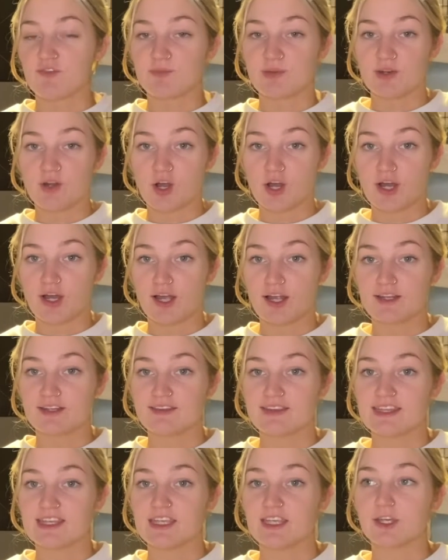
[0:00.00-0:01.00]
been on
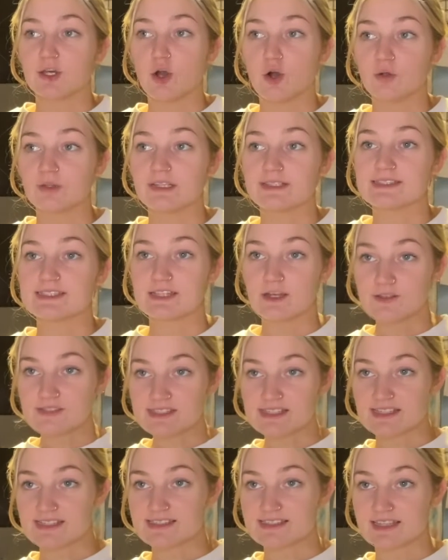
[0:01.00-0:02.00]
the Cola
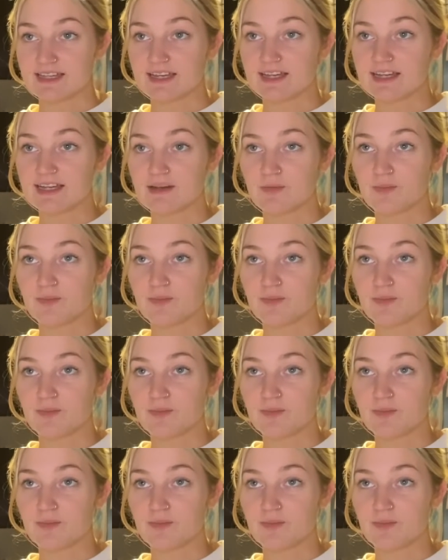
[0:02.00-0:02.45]
Celsius kick,